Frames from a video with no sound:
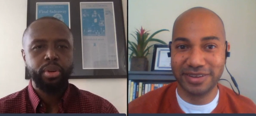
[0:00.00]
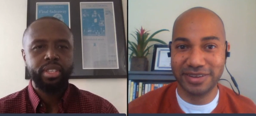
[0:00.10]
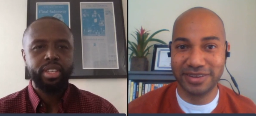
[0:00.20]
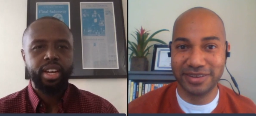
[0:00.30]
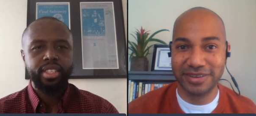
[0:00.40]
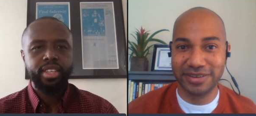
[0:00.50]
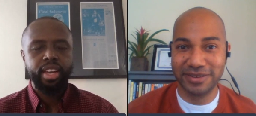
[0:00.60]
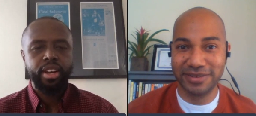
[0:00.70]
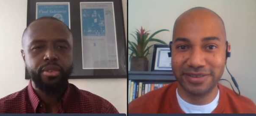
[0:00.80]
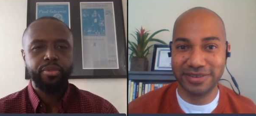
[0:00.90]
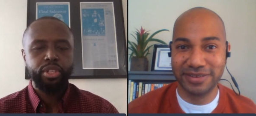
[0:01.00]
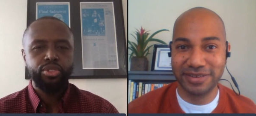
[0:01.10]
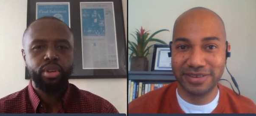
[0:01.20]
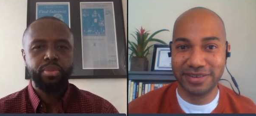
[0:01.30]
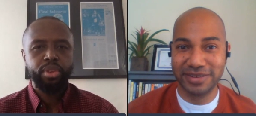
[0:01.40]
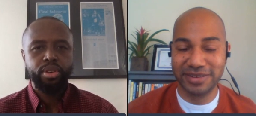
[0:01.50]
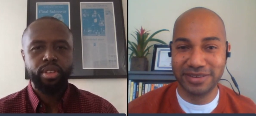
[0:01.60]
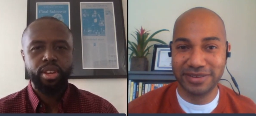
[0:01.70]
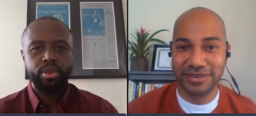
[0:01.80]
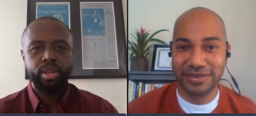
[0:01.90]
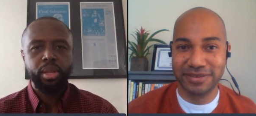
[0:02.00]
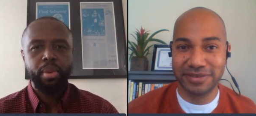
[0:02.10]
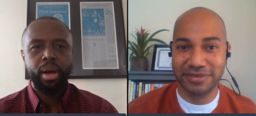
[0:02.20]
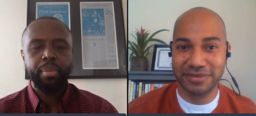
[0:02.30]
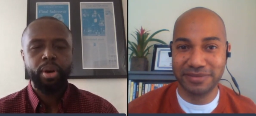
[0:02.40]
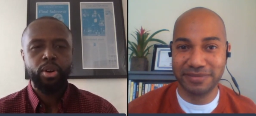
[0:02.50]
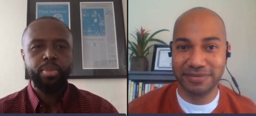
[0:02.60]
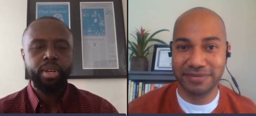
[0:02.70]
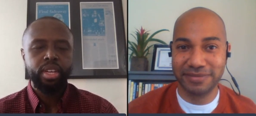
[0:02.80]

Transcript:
Speaker 1: Prince, content editor for the Tribune, here with LaMond Pope,